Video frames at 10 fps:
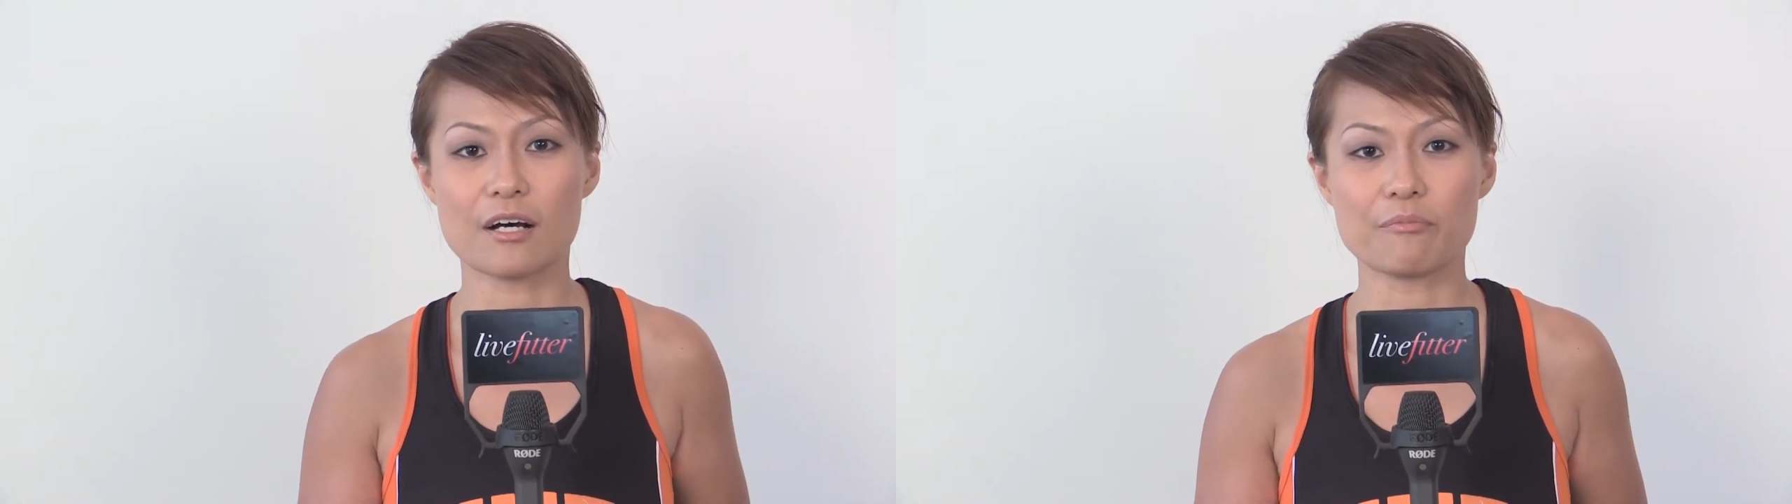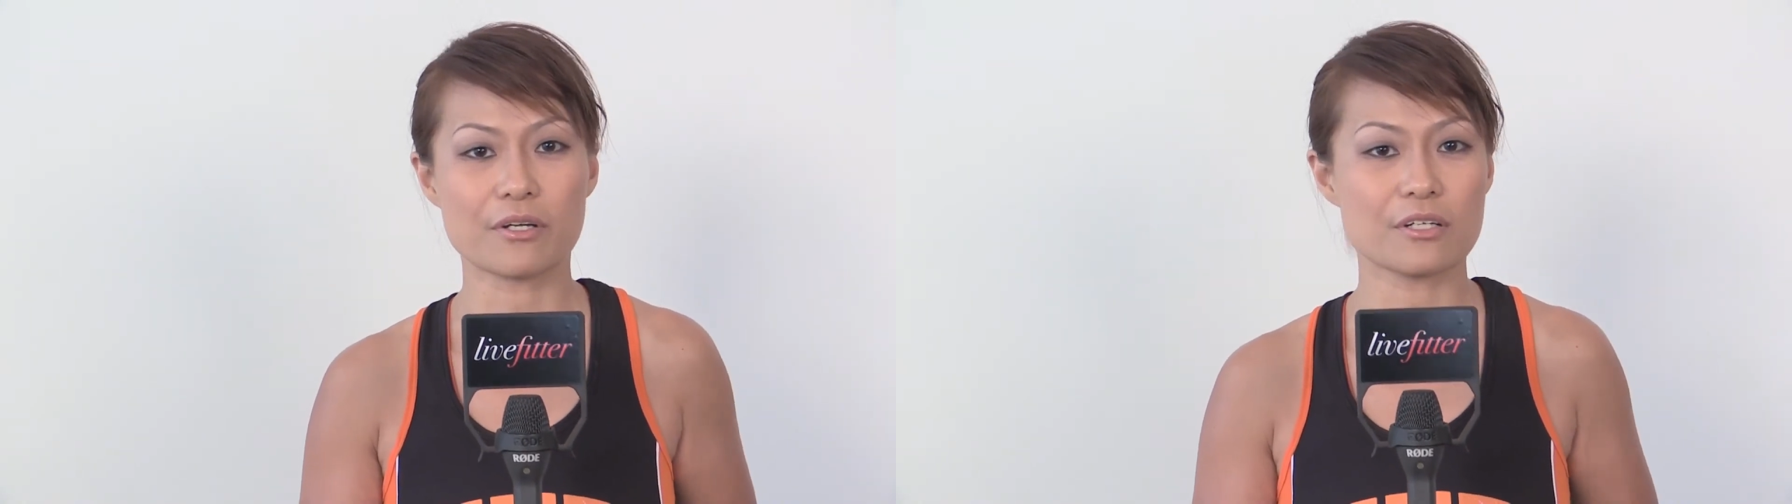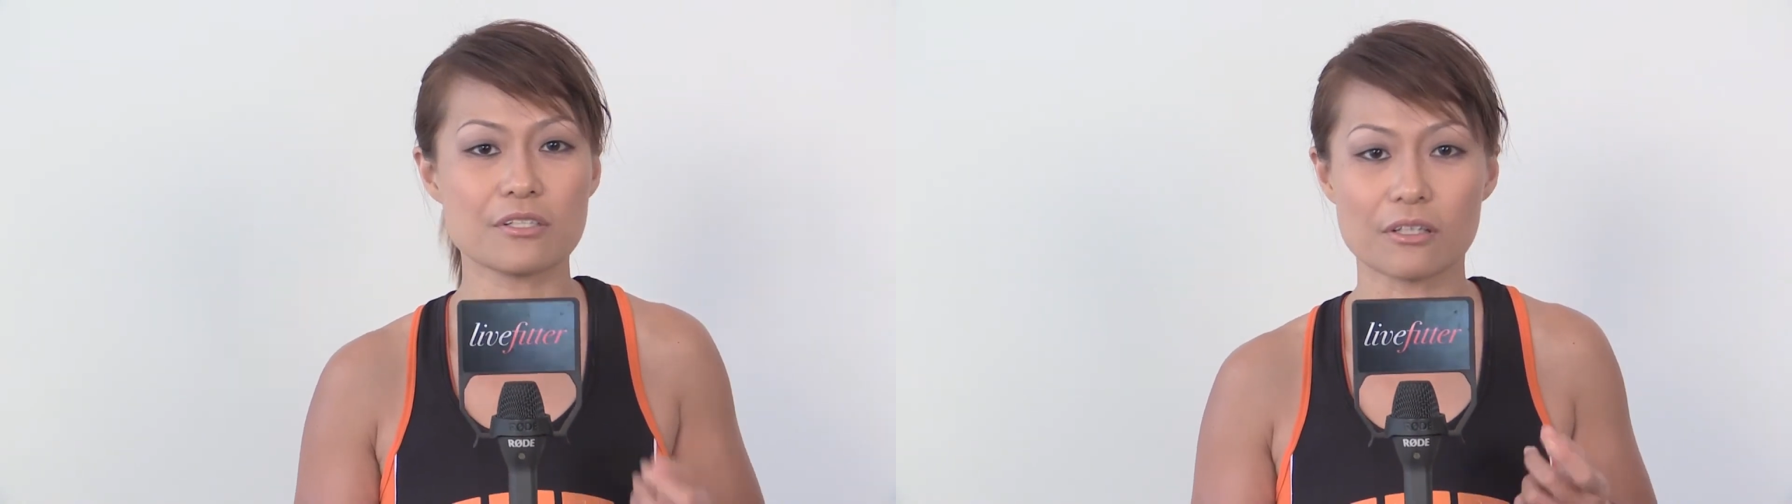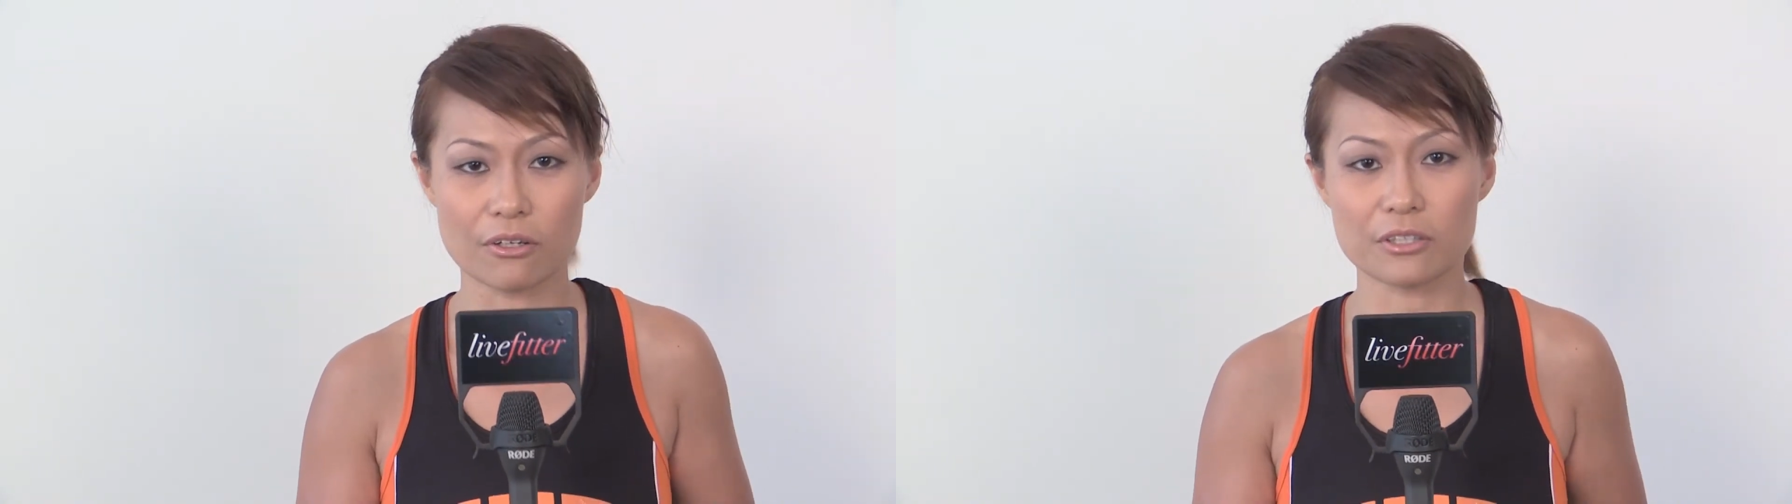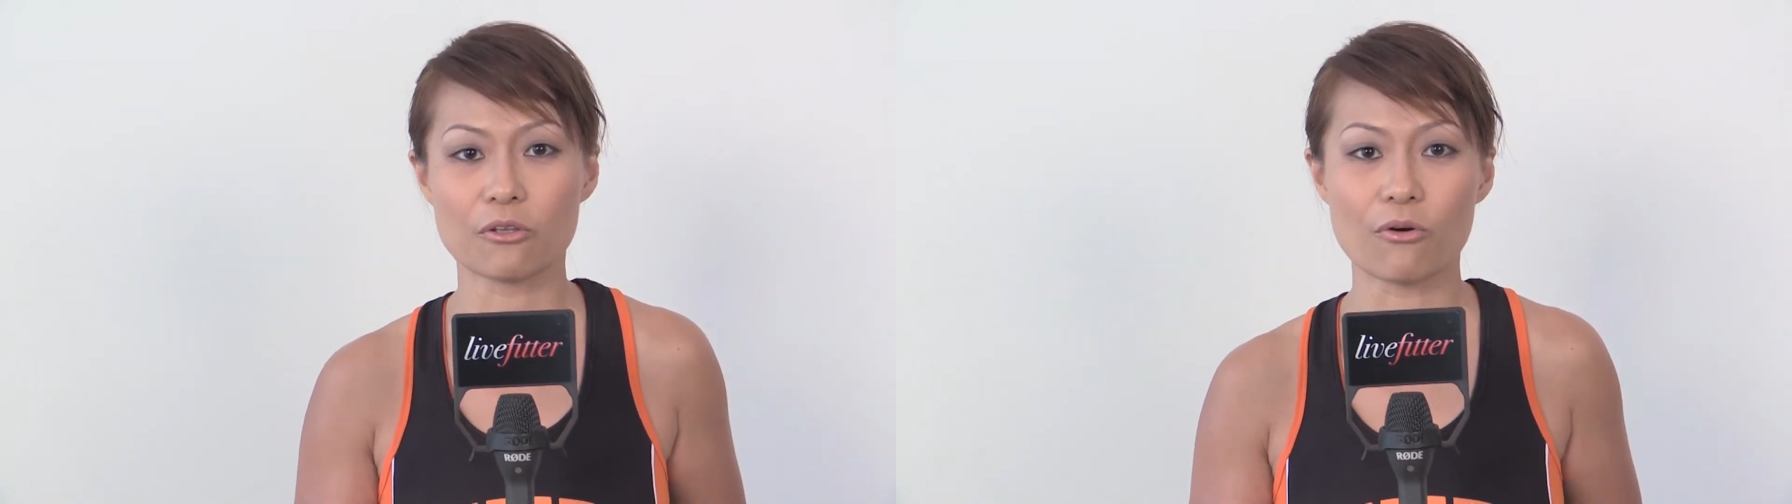because you're
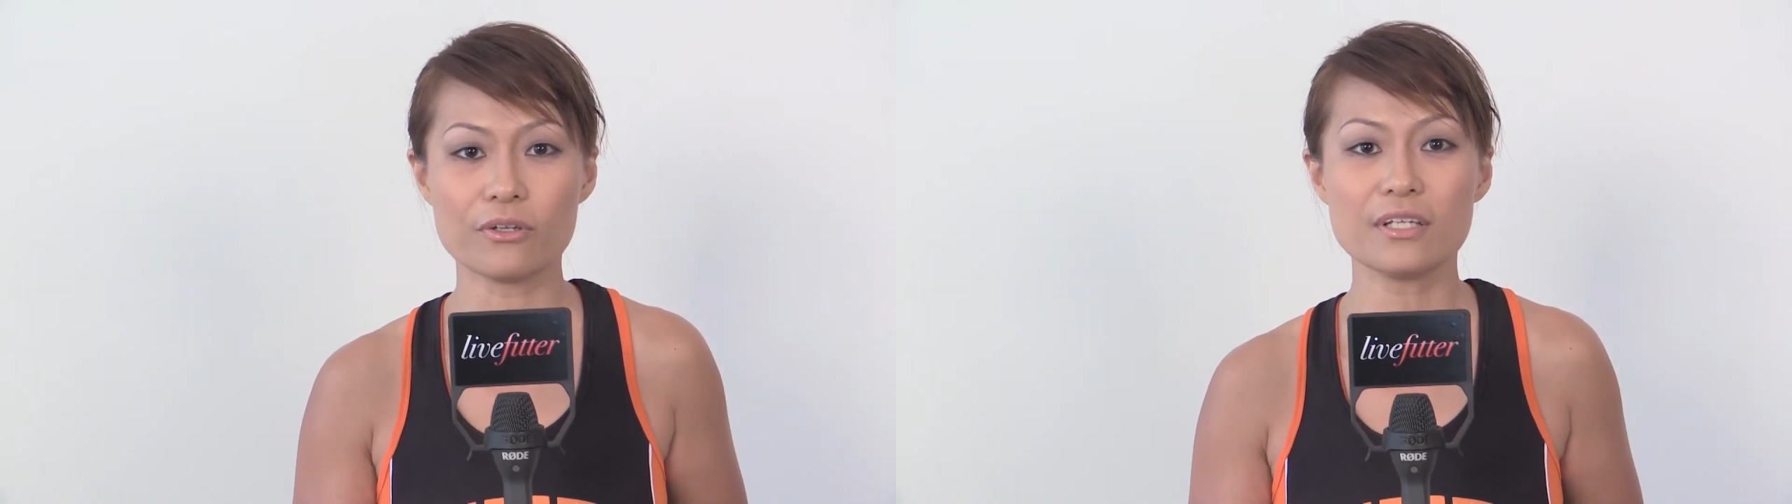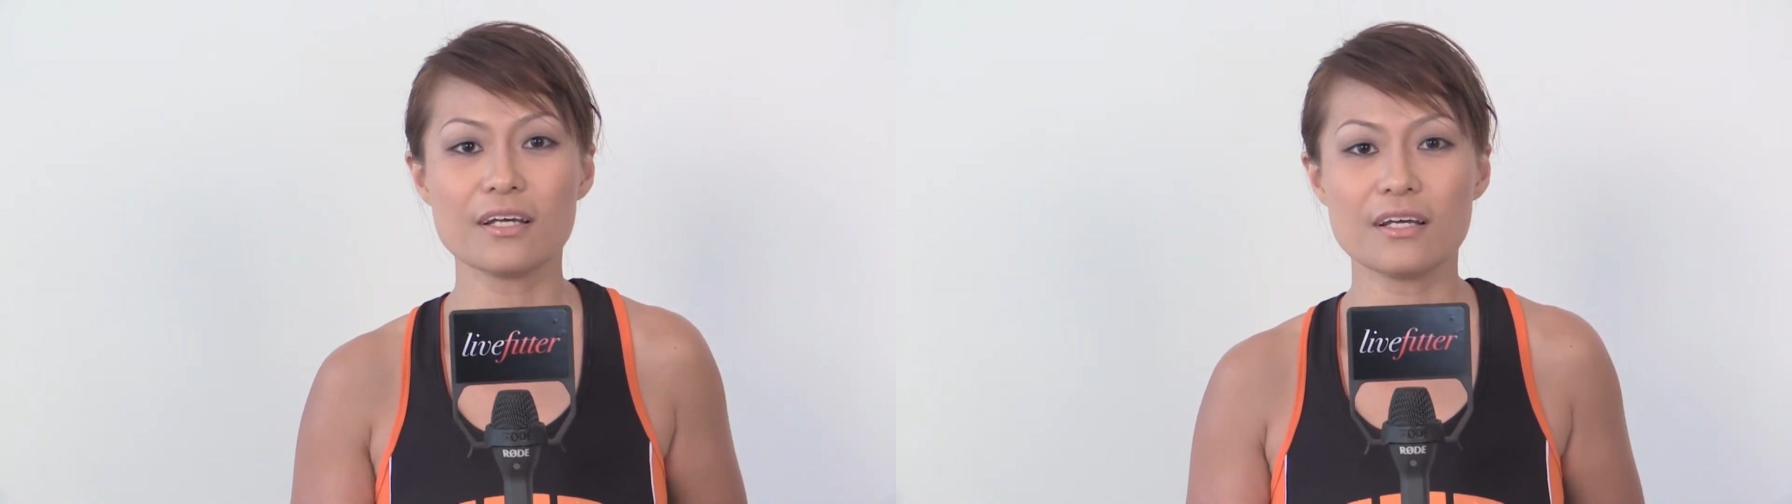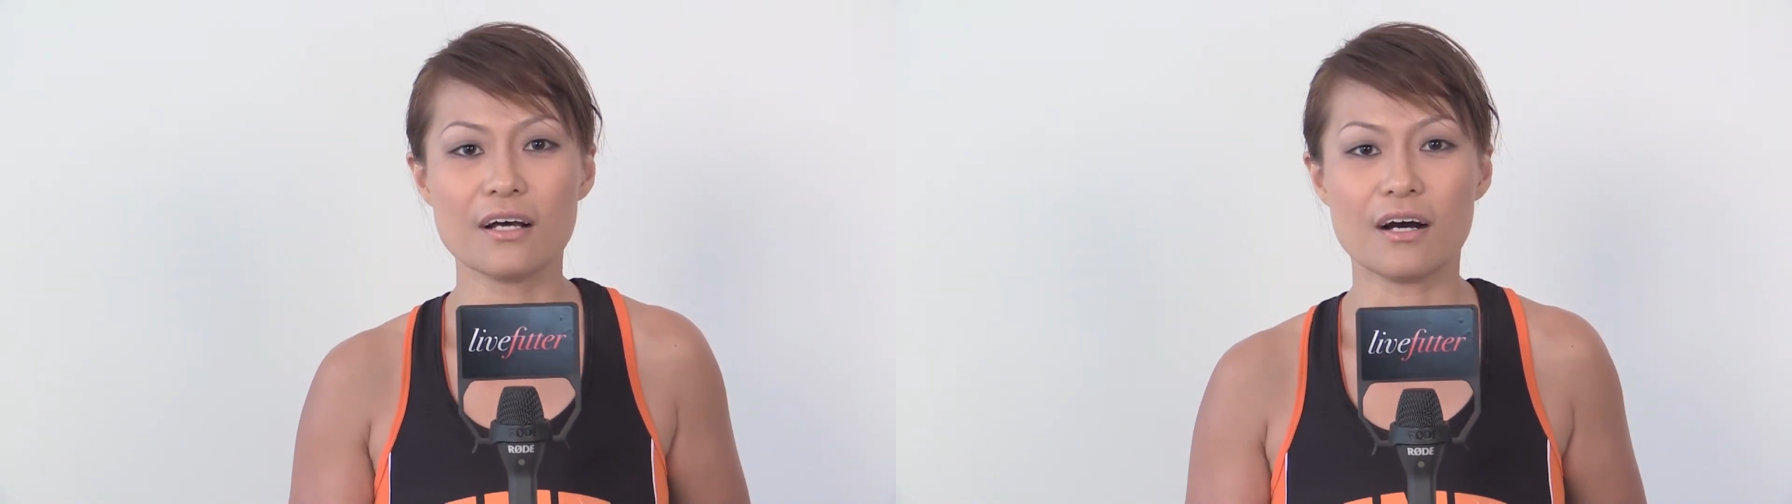not alone.